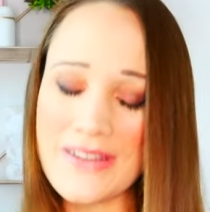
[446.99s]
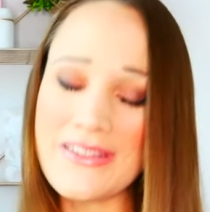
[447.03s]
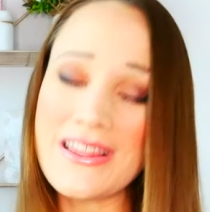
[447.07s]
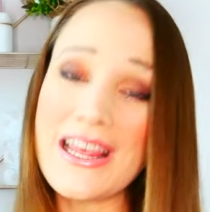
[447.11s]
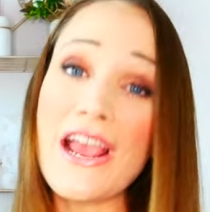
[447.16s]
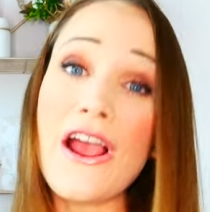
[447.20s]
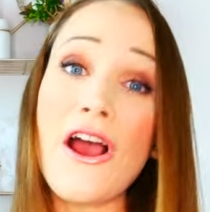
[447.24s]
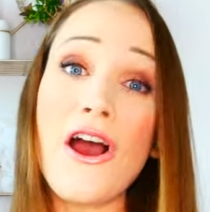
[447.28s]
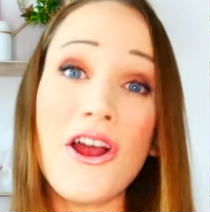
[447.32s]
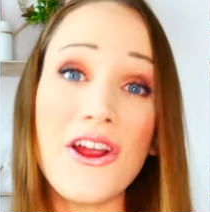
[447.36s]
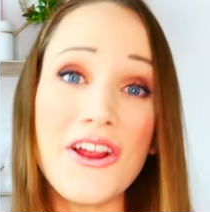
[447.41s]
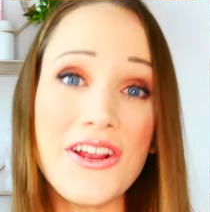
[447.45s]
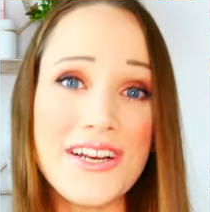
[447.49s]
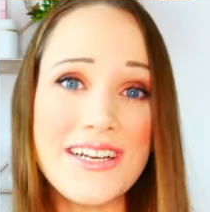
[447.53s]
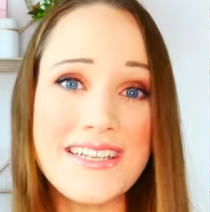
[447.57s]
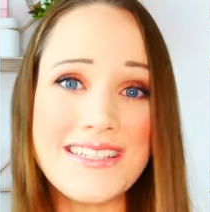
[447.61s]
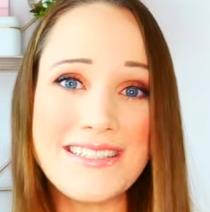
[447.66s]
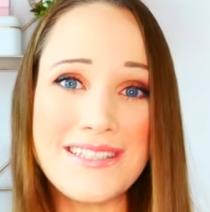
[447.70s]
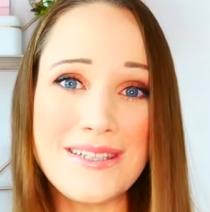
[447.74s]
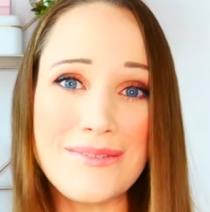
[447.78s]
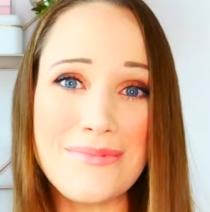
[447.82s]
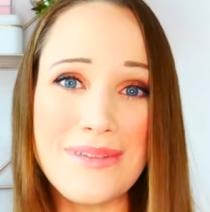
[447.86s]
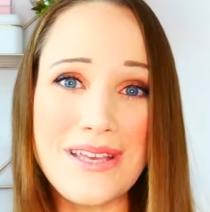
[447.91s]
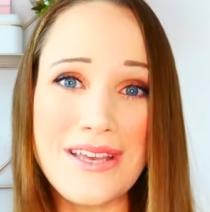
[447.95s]
They are gonna
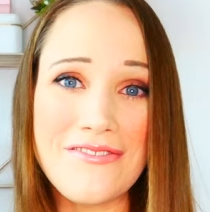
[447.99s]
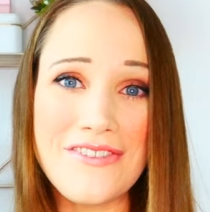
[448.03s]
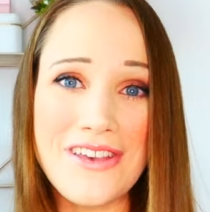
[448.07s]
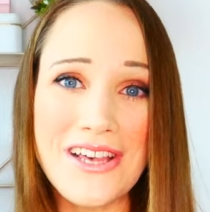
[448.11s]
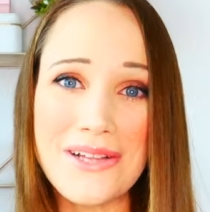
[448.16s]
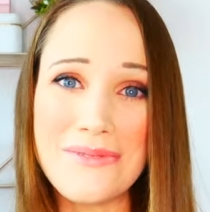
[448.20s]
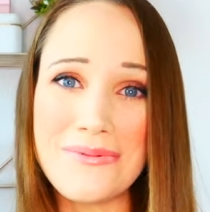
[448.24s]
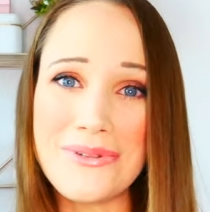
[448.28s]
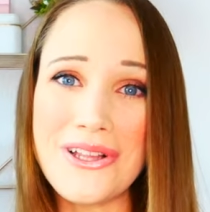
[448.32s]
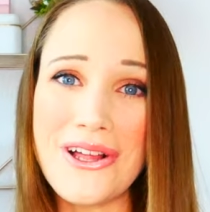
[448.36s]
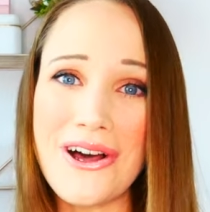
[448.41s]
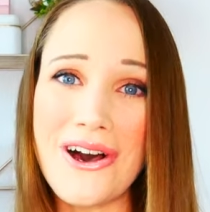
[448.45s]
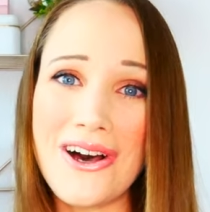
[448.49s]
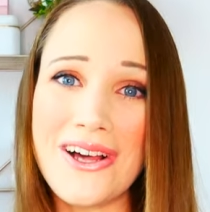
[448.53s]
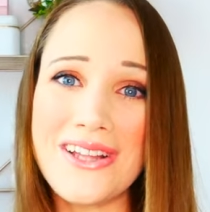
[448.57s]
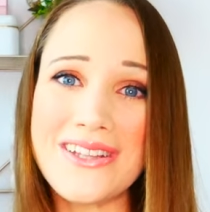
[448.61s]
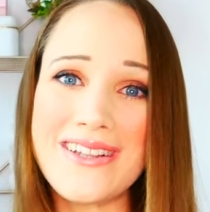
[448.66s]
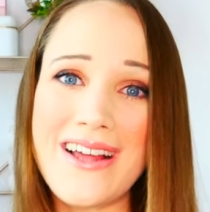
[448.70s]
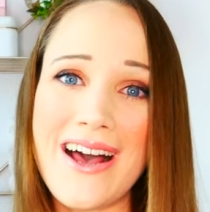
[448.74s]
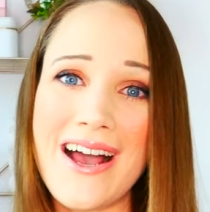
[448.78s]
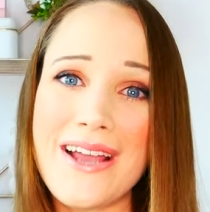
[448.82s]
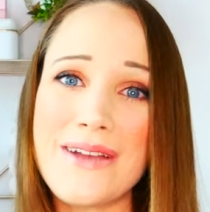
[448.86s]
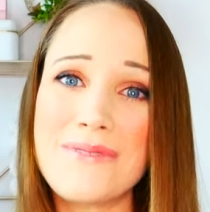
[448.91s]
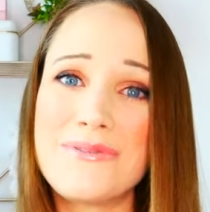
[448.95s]
still be available
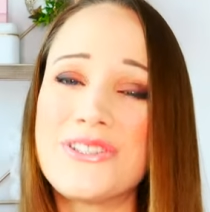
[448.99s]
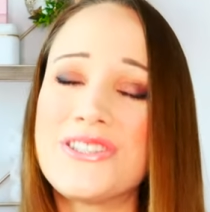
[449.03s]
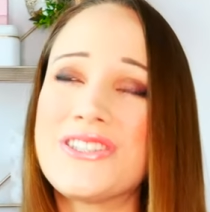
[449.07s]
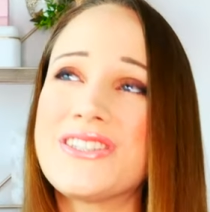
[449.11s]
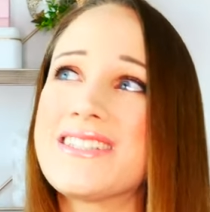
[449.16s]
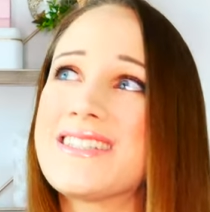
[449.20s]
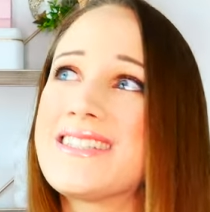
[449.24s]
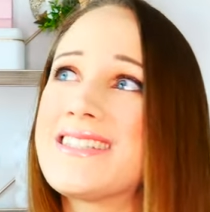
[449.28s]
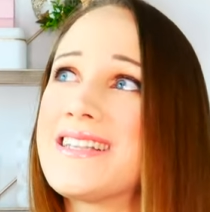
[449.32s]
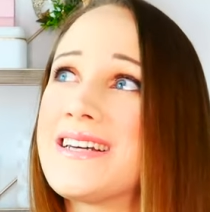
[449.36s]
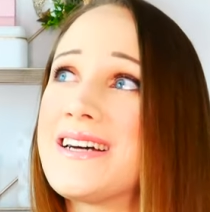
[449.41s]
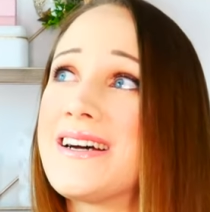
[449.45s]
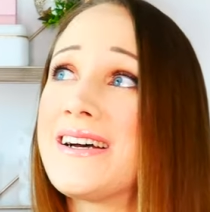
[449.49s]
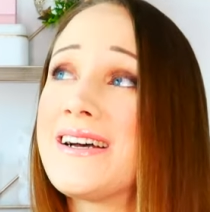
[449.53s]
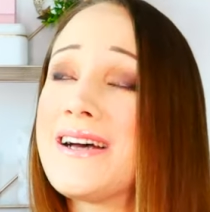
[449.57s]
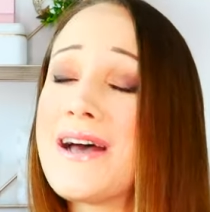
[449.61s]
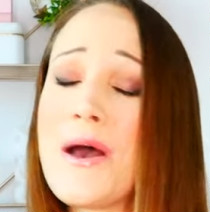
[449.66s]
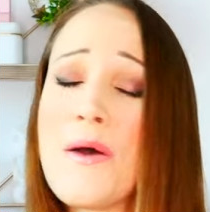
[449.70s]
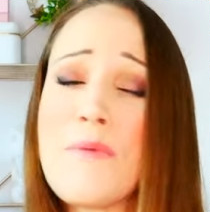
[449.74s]
online, which is the